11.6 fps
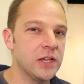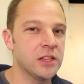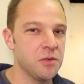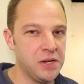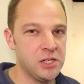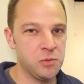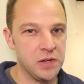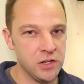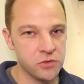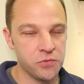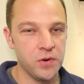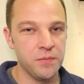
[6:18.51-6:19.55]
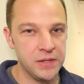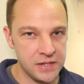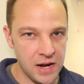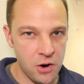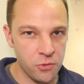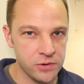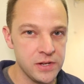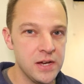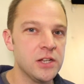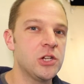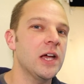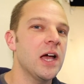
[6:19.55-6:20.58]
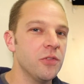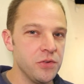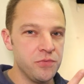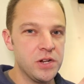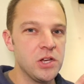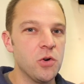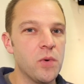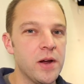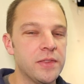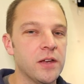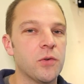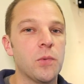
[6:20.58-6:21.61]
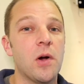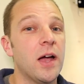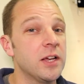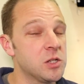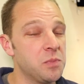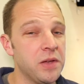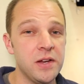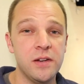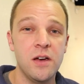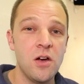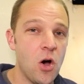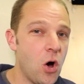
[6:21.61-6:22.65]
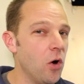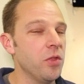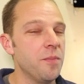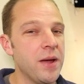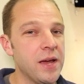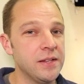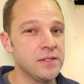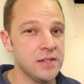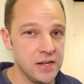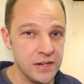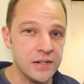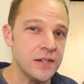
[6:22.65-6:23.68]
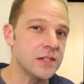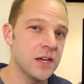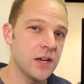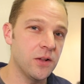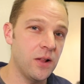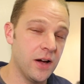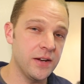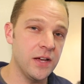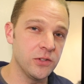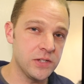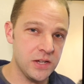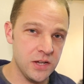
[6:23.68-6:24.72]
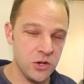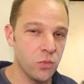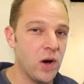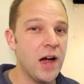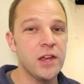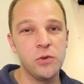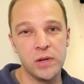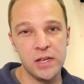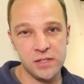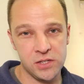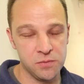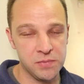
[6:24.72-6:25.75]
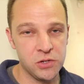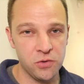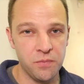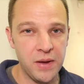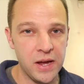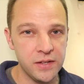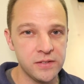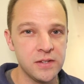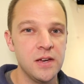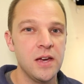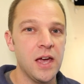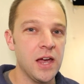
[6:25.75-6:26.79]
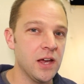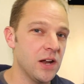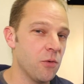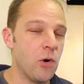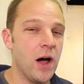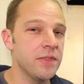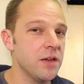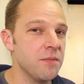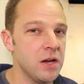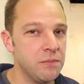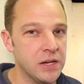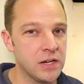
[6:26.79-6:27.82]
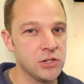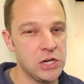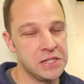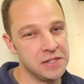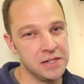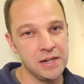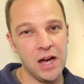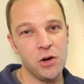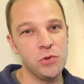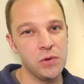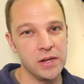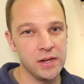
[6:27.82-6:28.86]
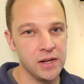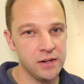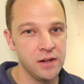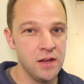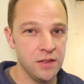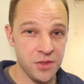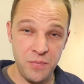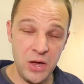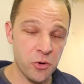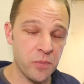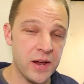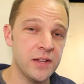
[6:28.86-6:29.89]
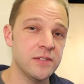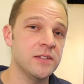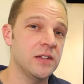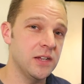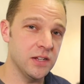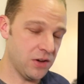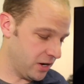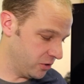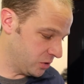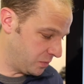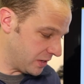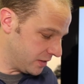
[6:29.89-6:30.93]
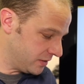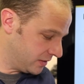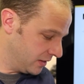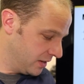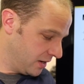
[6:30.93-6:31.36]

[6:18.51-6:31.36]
get the best speeds from the towers, check out the video right there where I explain all the bands in detail on LTE, why you get some certain bands and why they might be congested and how you can get the better bands and get higher speeds.